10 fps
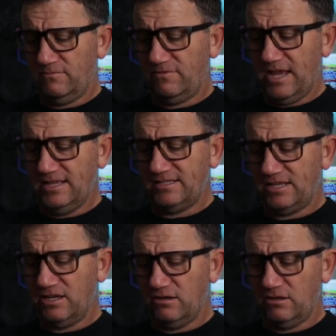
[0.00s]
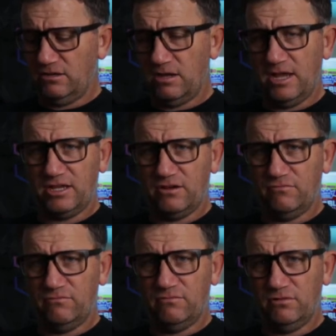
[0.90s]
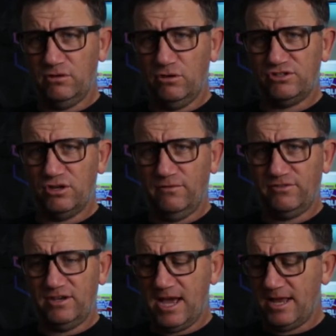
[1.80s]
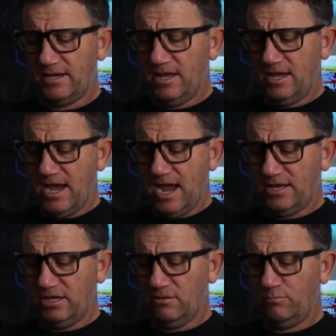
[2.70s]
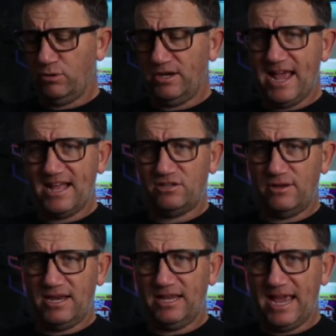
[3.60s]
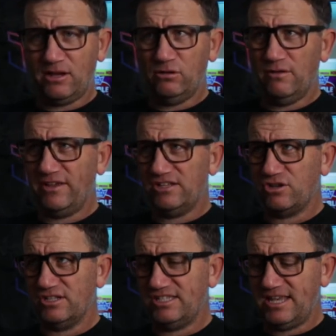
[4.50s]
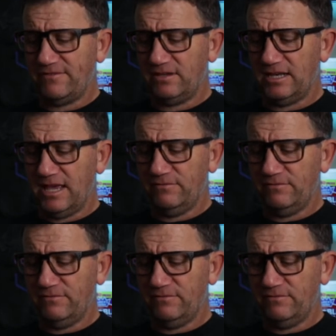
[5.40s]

things, and you can loosen off the nut and you put it out to any angle. I think it's got 7